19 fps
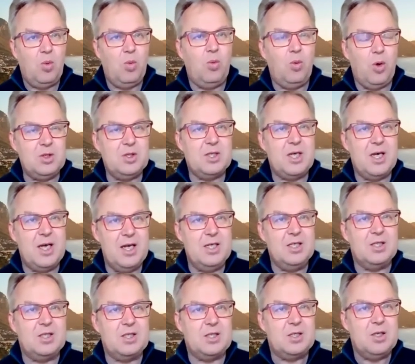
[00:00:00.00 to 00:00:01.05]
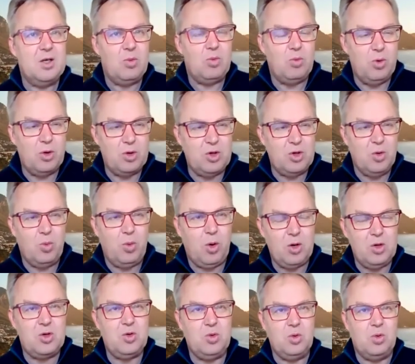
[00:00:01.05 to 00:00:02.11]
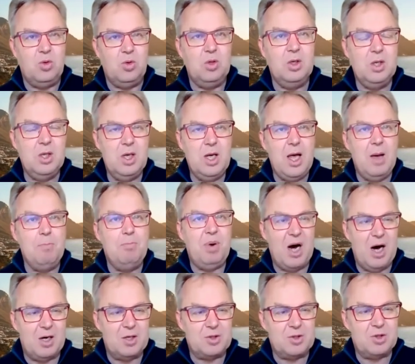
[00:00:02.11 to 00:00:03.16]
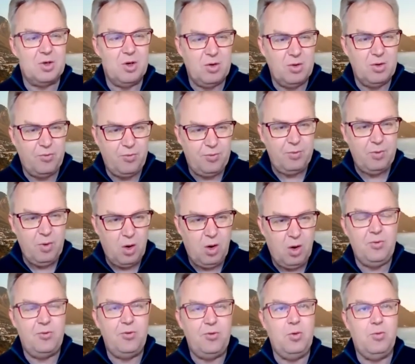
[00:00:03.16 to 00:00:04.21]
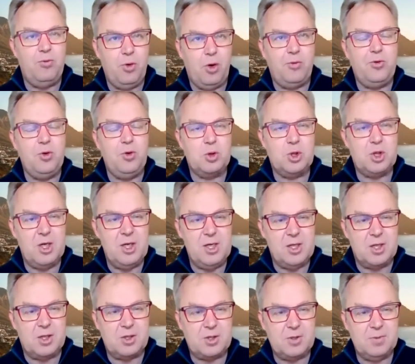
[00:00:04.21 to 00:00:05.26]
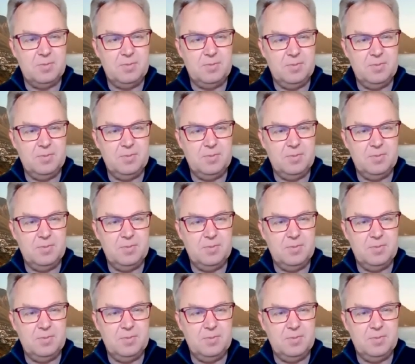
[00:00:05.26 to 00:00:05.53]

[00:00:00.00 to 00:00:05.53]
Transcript: what skills would you want to impart on for future leaders?